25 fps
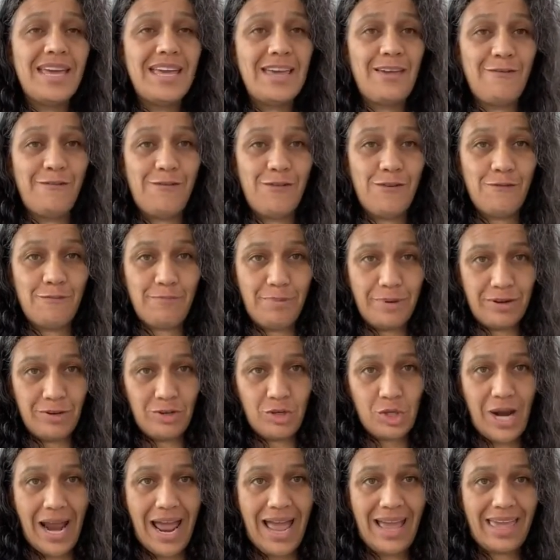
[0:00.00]
If you've
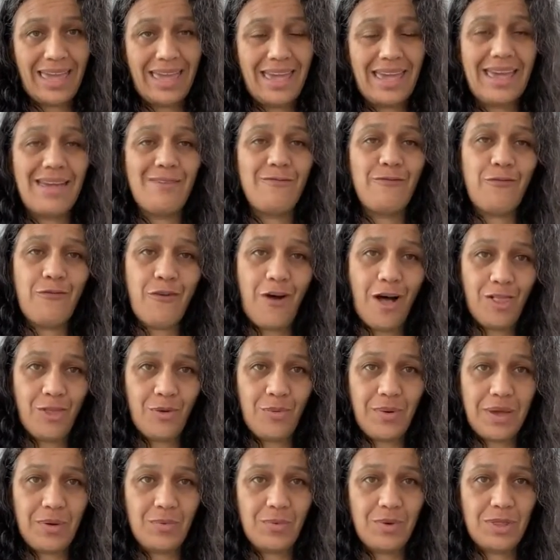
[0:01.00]
been tracking and
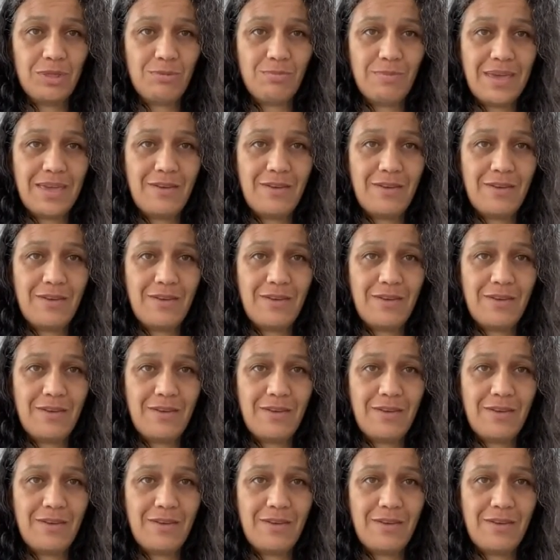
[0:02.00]
following with